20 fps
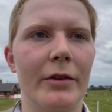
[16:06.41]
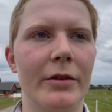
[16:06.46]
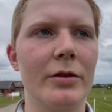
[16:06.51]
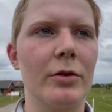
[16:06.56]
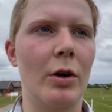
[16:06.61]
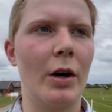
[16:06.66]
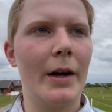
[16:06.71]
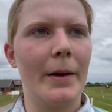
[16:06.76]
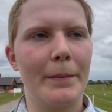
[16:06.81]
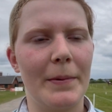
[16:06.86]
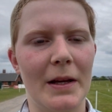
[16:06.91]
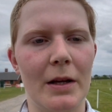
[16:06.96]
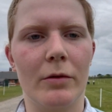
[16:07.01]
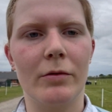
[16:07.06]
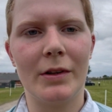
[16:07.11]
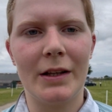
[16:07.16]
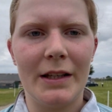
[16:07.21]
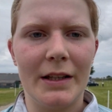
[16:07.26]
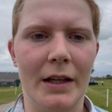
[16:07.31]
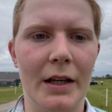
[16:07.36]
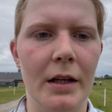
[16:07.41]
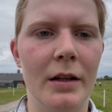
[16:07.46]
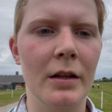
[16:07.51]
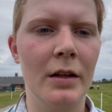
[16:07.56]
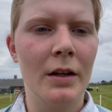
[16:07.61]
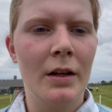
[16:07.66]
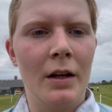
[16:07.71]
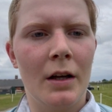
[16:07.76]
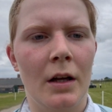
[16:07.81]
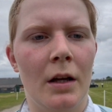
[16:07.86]
It's quite a big arena,
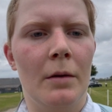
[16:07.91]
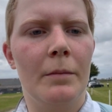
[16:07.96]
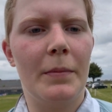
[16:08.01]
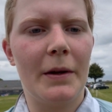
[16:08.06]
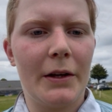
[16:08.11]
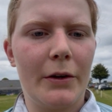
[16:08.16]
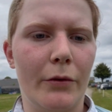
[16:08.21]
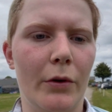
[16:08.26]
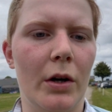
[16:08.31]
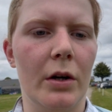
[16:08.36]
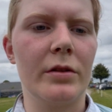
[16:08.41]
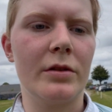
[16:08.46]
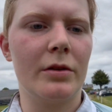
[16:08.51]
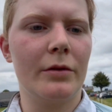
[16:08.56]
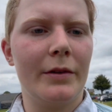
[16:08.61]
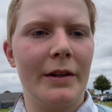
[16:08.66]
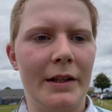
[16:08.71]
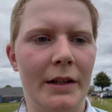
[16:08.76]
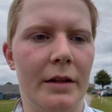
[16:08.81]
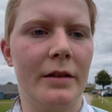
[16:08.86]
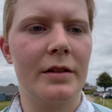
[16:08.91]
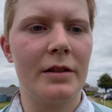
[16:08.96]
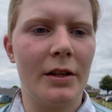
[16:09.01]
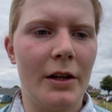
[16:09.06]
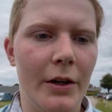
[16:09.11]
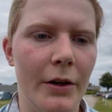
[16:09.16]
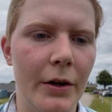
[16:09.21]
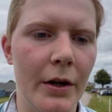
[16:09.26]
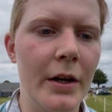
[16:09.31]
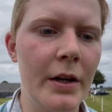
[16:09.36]
big grass arena,
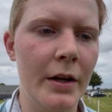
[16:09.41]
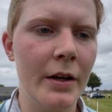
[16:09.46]
so